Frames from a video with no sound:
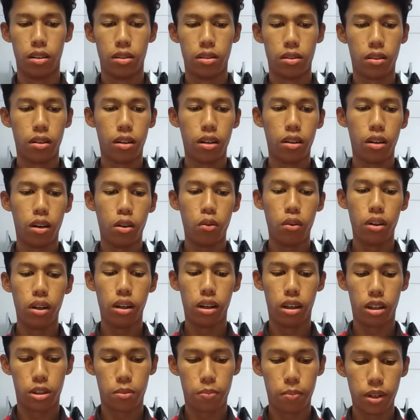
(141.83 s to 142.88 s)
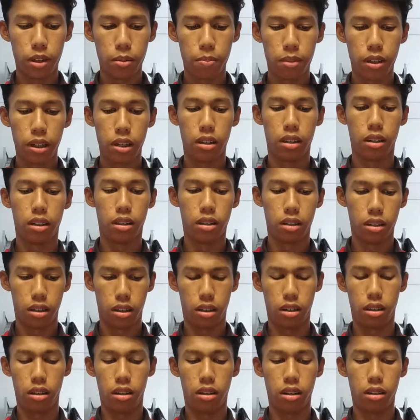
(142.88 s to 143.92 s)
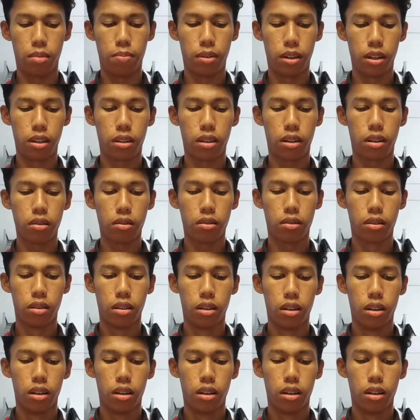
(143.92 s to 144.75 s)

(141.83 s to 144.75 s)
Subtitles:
So now I will explain about the about torque.